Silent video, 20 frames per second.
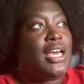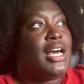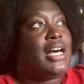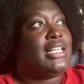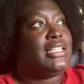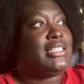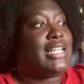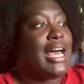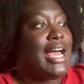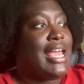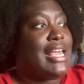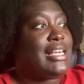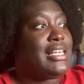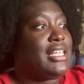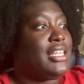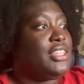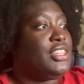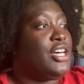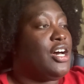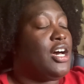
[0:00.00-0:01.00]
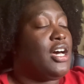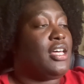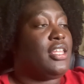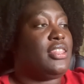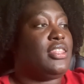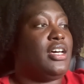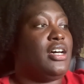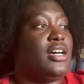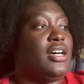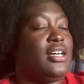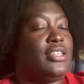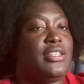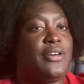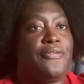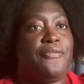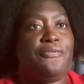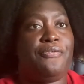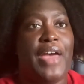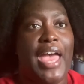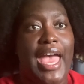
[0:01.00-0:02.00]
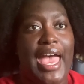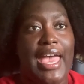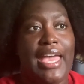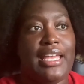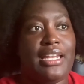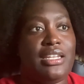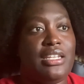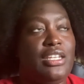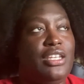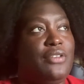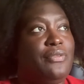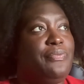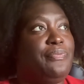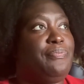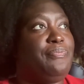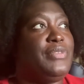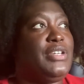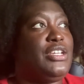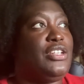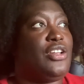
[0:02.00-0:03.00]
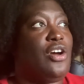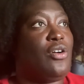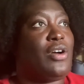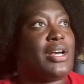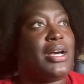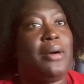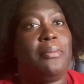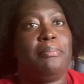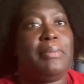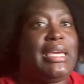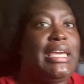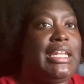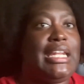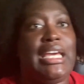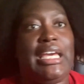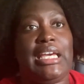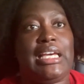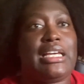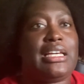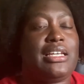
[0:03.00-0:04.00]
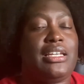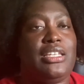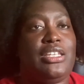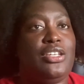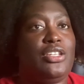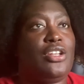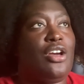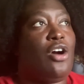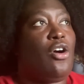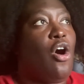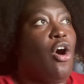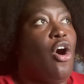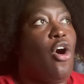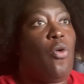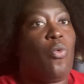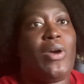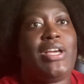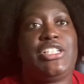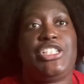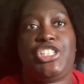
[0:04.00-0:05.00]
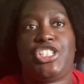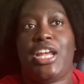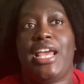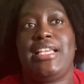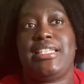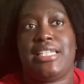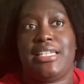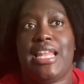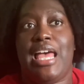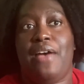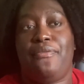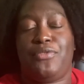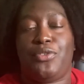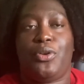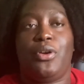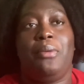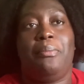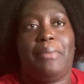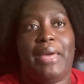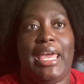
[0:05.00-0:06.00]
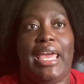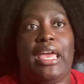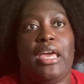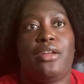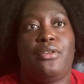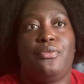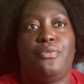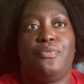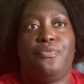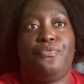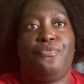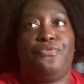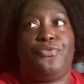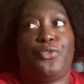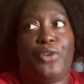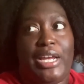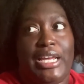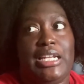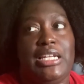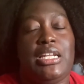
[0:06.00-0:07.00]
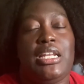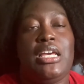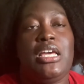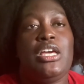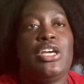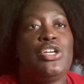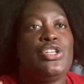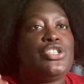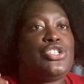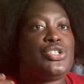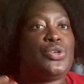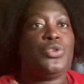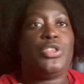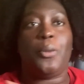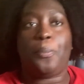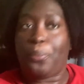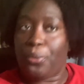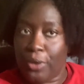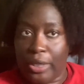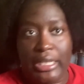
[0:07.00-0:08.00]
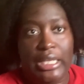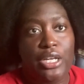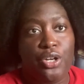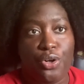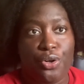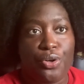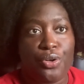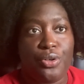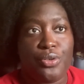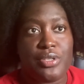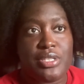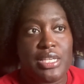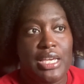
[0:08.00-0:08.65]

Like the fat, comedic, always chasing after a man friend to the pretty girls.